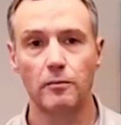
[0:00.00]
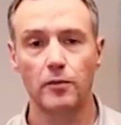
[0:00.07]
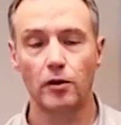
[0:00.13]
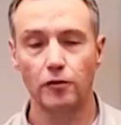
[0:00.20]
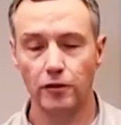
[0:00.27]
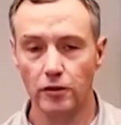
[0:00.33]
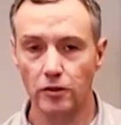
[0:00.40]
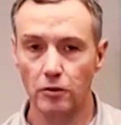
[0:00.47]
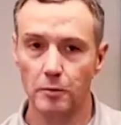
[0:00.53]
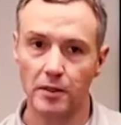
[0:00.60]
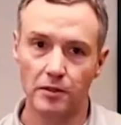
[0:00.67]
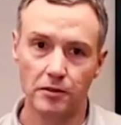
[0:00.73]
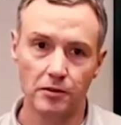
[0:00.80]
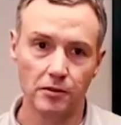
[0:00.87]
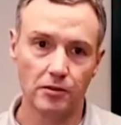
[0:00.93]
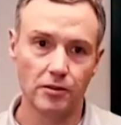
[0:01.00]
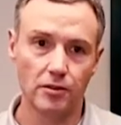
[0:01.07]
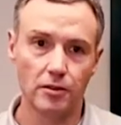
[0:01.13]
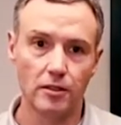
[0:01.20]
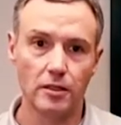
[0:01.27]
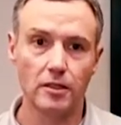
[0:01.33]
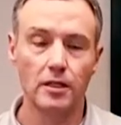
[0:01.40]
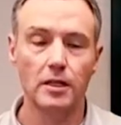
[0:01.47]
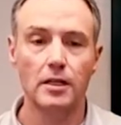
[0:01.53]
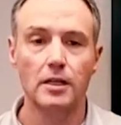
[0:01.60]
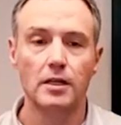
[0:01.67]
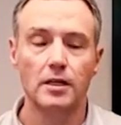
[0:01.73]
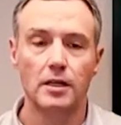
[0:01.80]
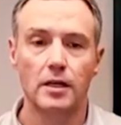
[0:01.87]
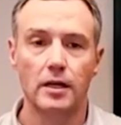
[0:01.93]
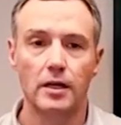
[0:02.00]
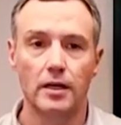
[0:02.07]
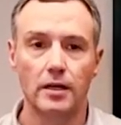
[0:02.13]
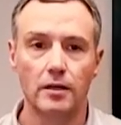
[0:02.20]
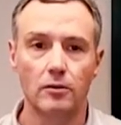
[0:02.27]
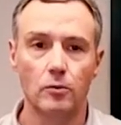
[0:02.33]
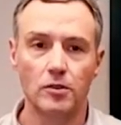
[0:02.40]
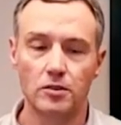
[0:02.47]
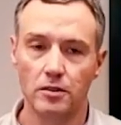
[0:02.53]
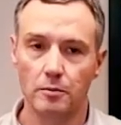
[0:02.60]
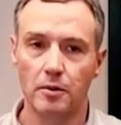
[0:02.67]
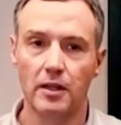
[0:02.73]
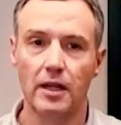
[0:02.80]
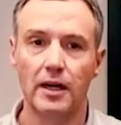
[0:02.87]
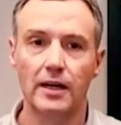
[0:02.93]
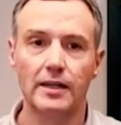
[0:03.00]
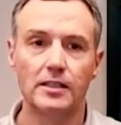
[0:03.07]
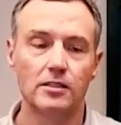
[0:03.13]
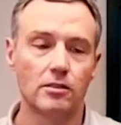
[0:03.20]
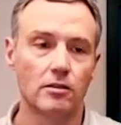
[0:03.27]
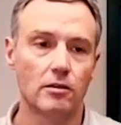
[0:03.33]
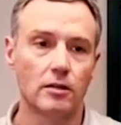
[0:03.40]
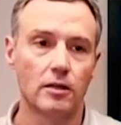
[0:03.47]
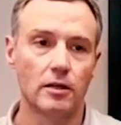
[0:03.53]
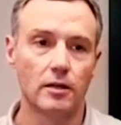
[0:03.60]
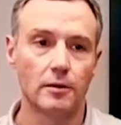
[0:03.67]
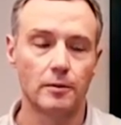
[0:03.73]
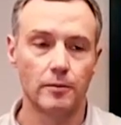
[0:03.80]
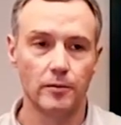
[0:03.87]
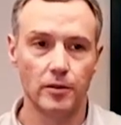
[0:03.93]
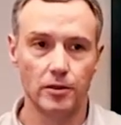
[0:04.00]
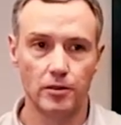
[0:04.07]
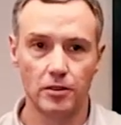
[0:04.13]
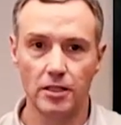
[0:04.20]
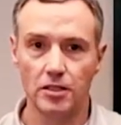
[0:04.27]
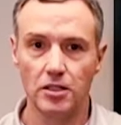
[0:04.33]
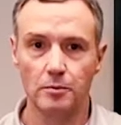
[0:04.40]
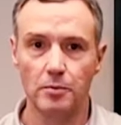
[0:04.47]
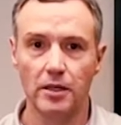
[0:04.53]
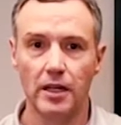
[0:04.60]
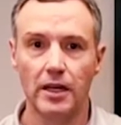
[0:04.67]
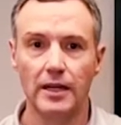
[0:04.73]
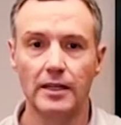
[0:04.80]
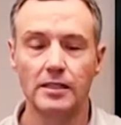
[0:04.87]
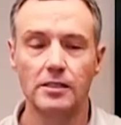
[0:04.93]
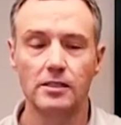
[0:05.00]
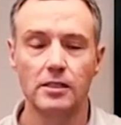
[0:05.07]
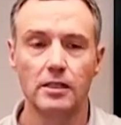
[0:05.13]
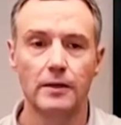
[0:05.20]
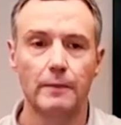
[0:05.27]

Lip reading: hopefully you'll be able to discern which of the plies are your tension plies